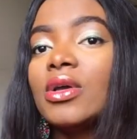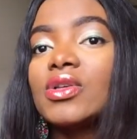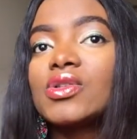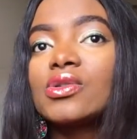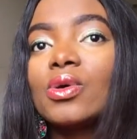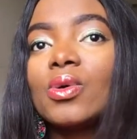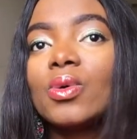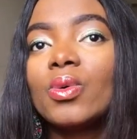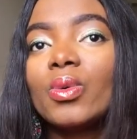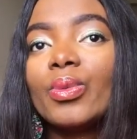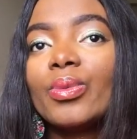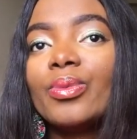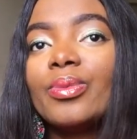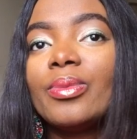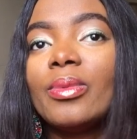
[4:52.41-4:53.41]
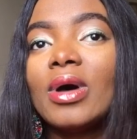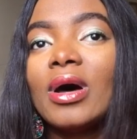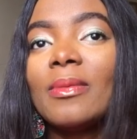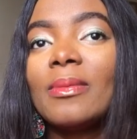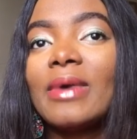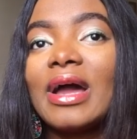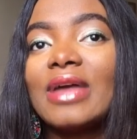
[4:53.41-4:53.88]
So
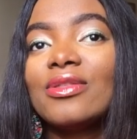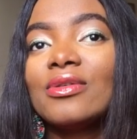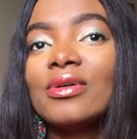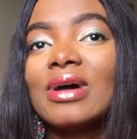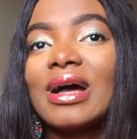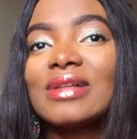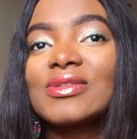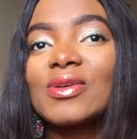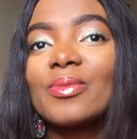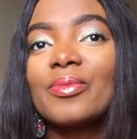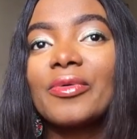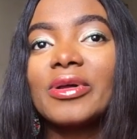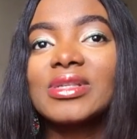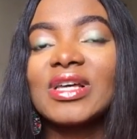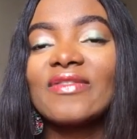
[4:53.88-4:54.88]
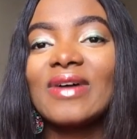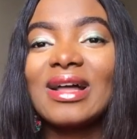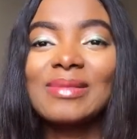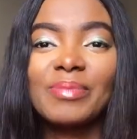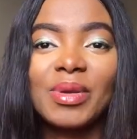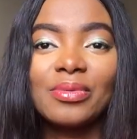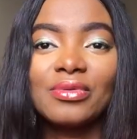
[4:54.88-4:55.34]
I know at some point I've
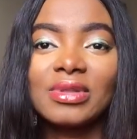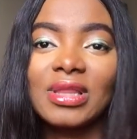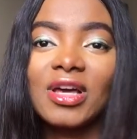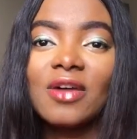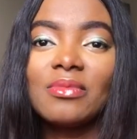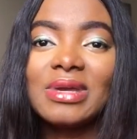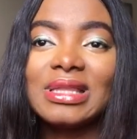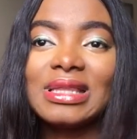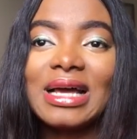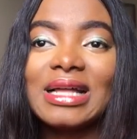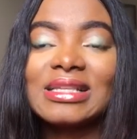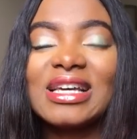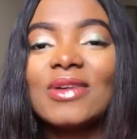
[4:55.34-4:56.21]
had people tell me that